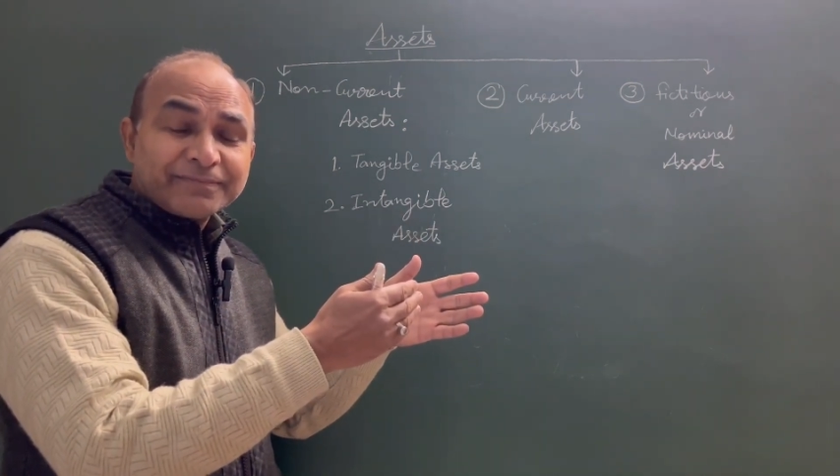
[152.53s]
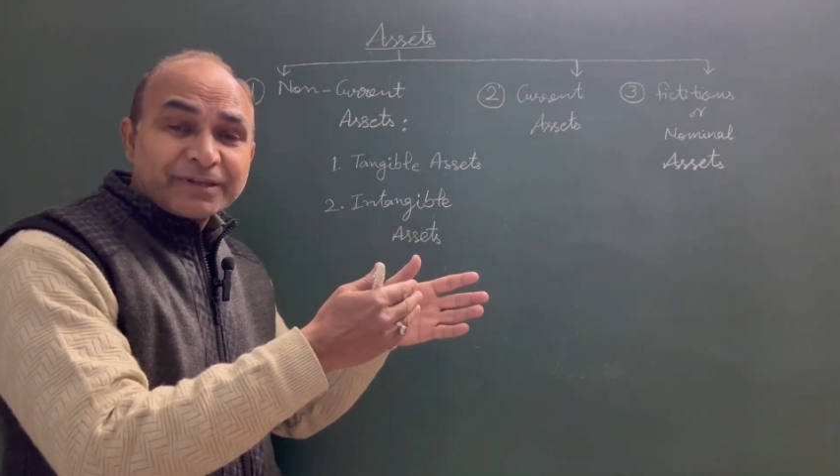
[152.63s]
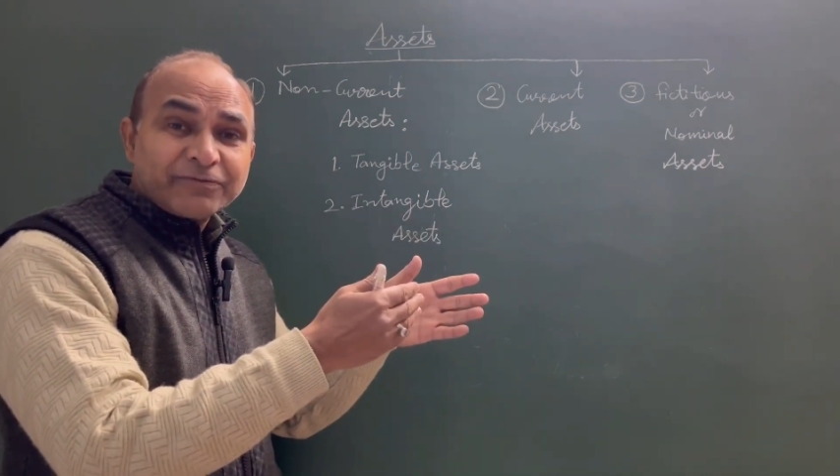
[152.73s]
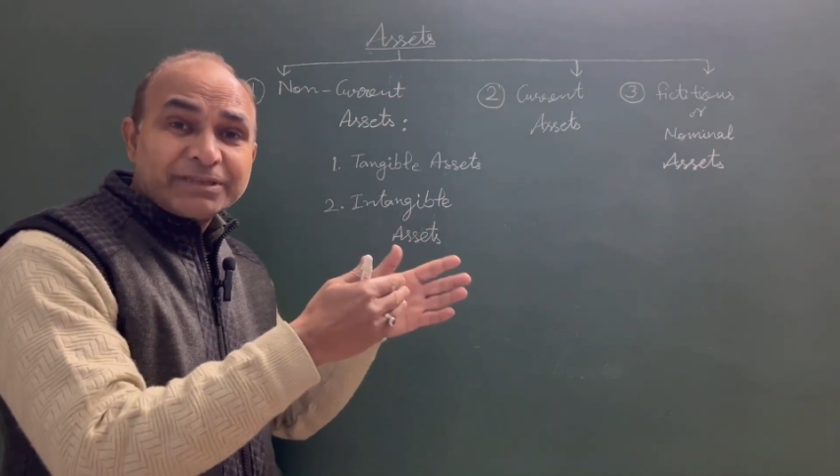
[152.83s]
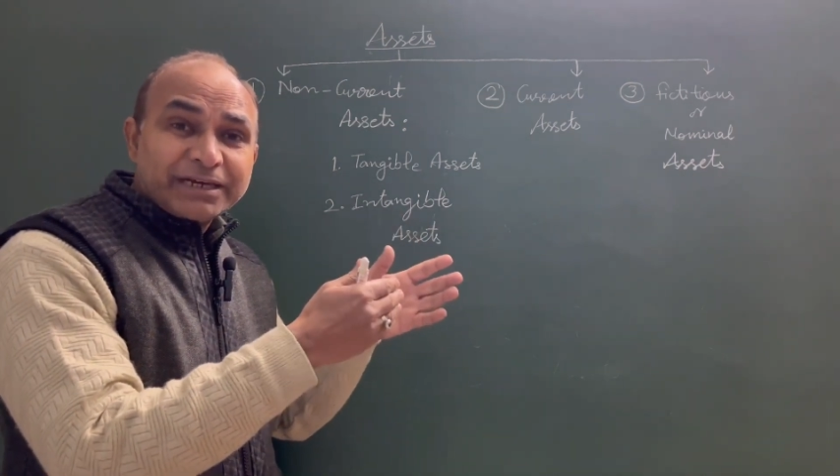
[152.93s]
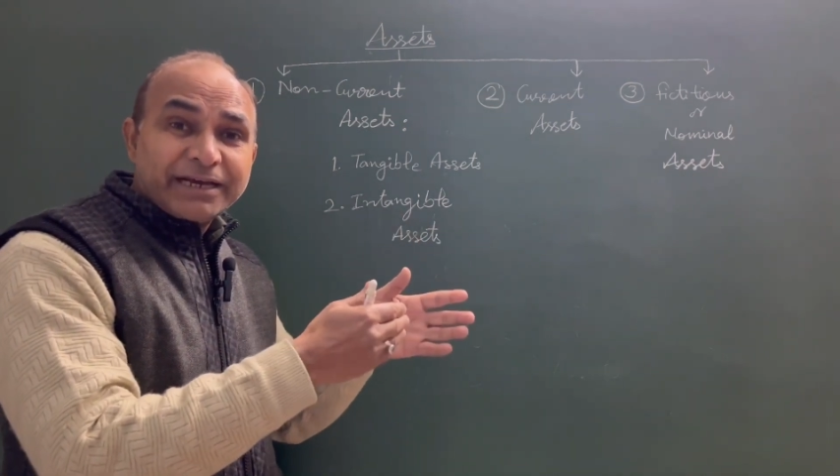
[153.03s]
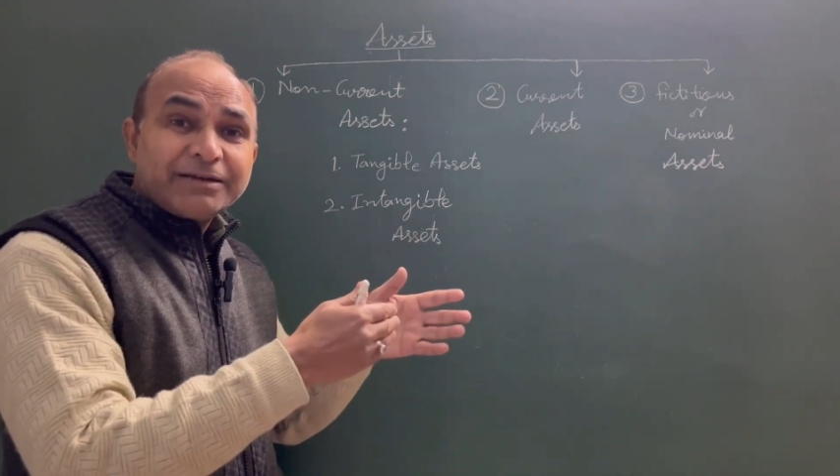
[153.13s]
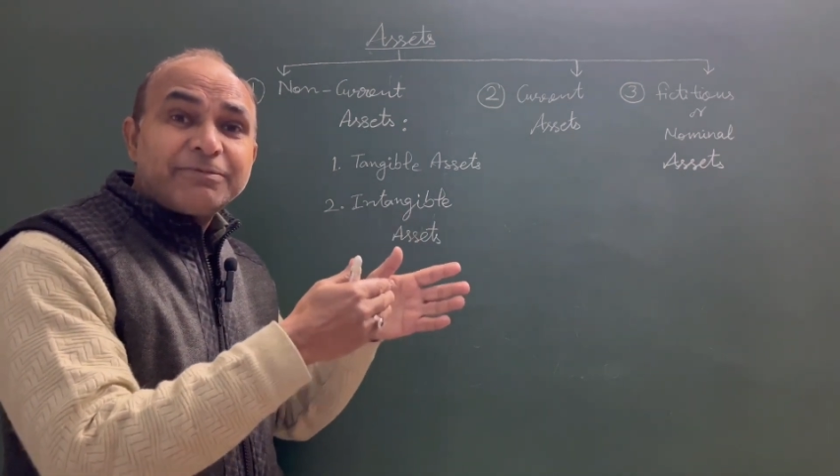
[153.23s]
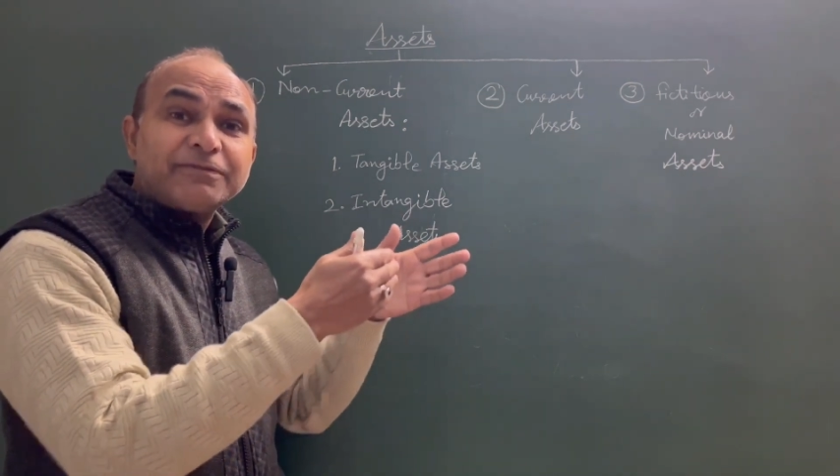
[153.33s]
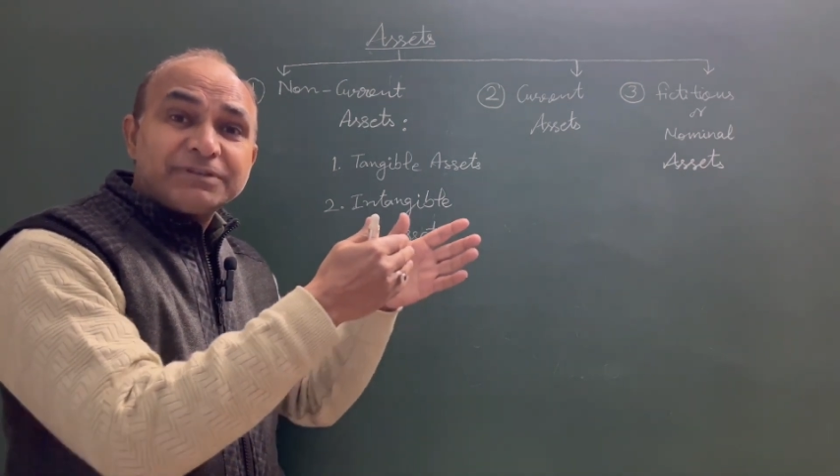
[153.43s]
with the
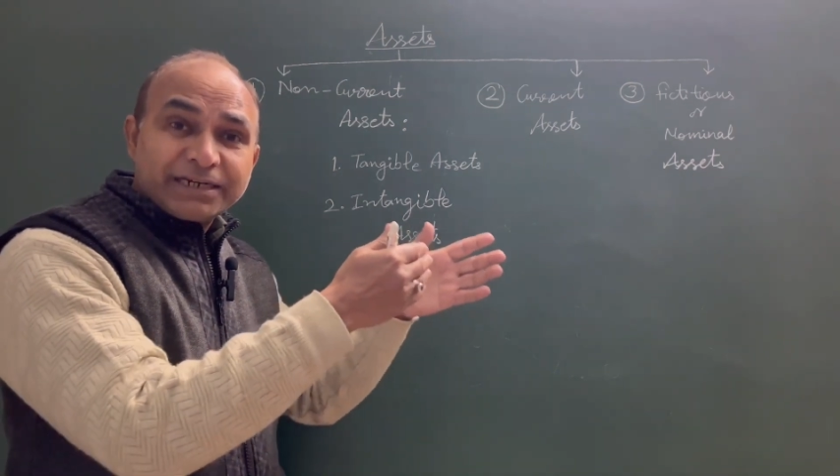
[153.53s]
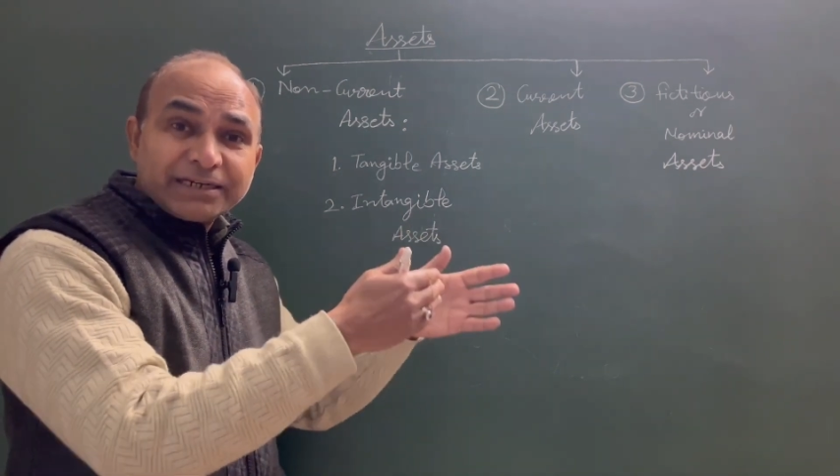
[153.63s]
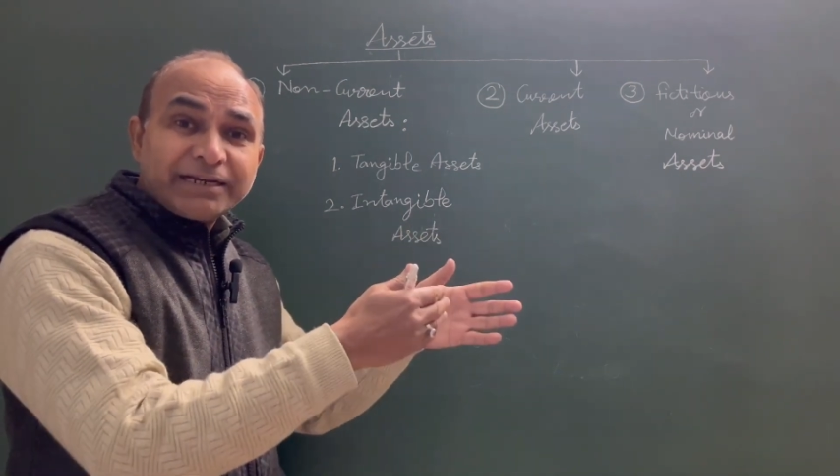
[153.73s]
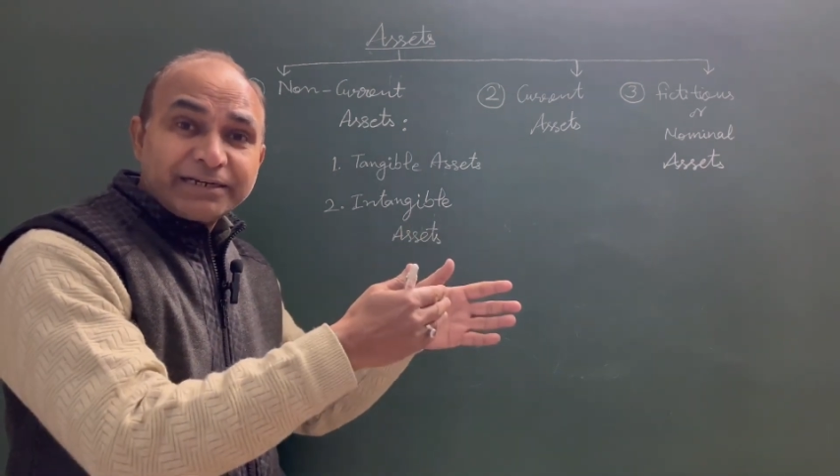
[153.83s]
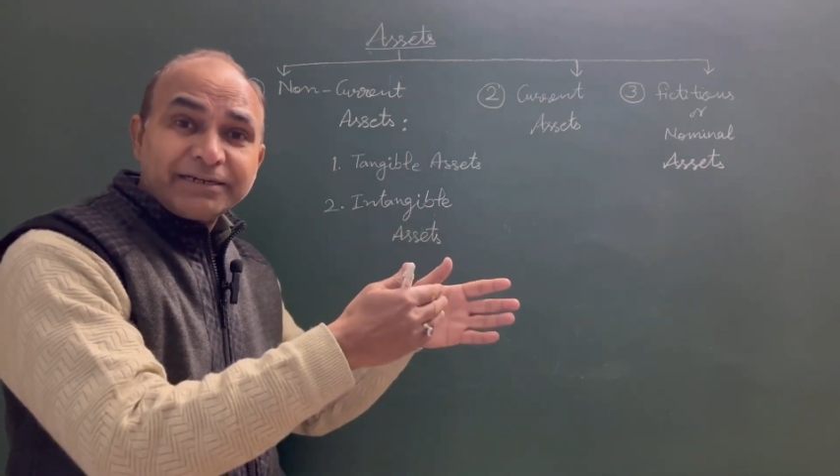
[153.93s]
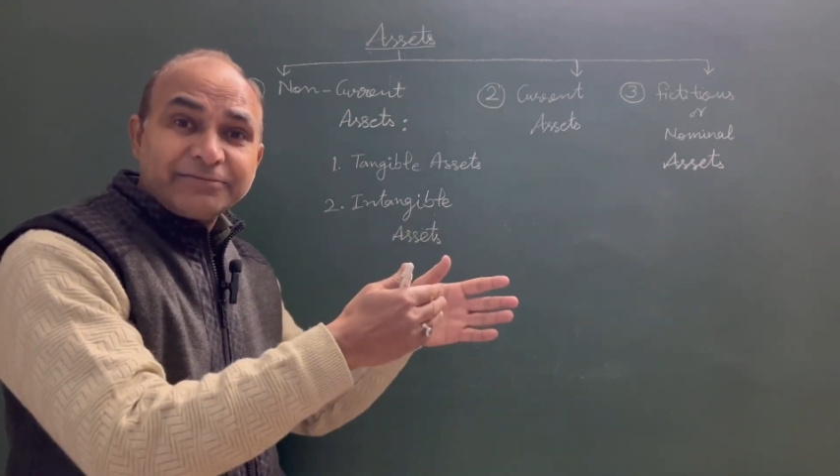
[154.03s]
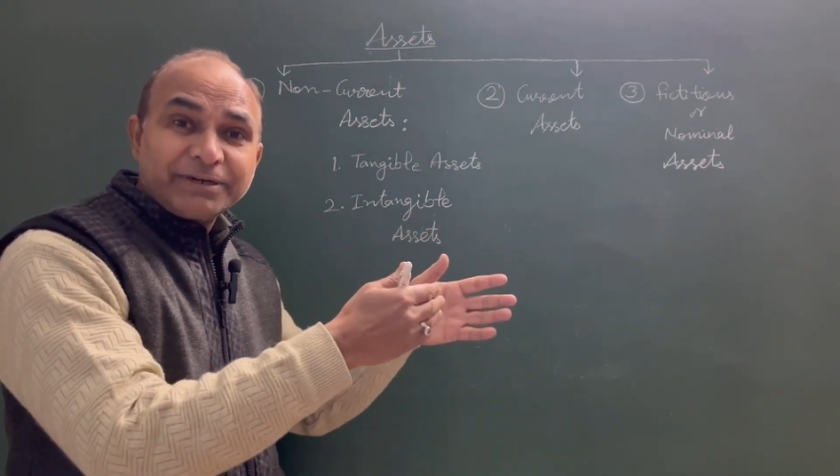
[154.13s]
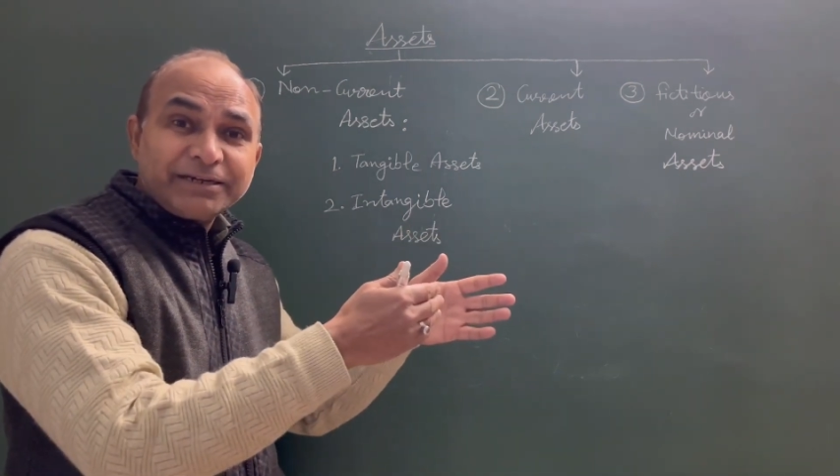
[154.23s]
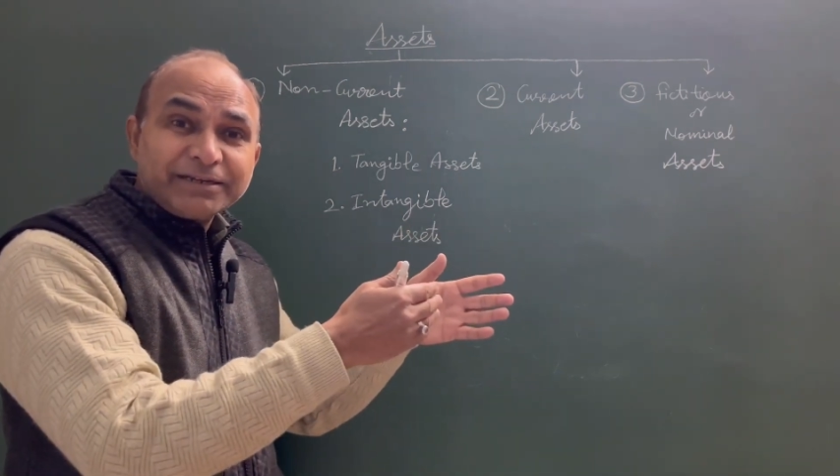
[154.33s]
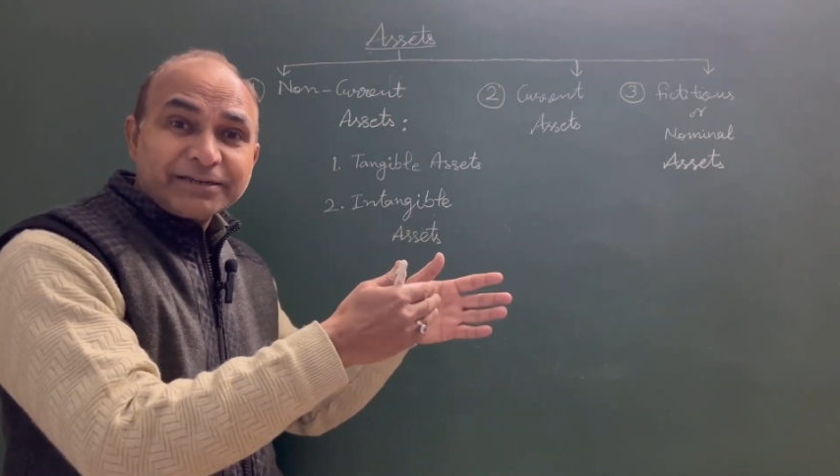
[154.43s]
help of that land and
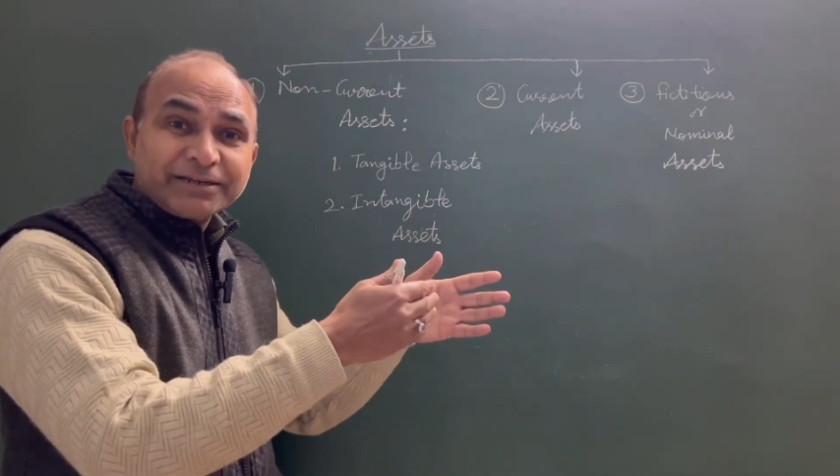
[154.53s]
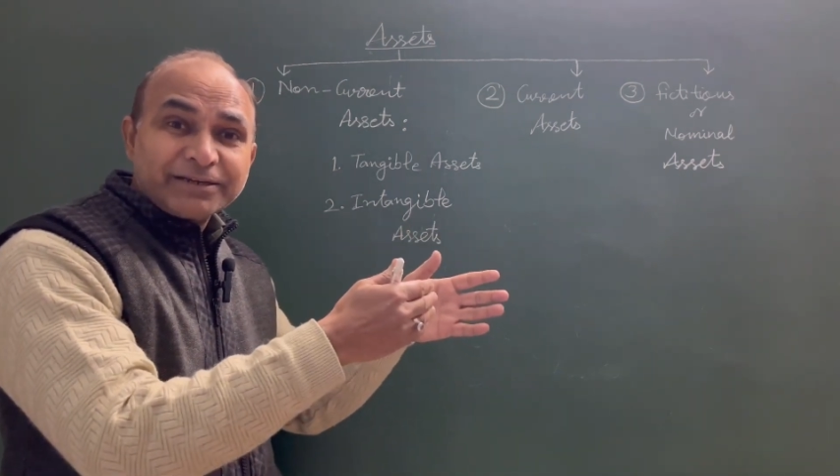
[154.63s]
building.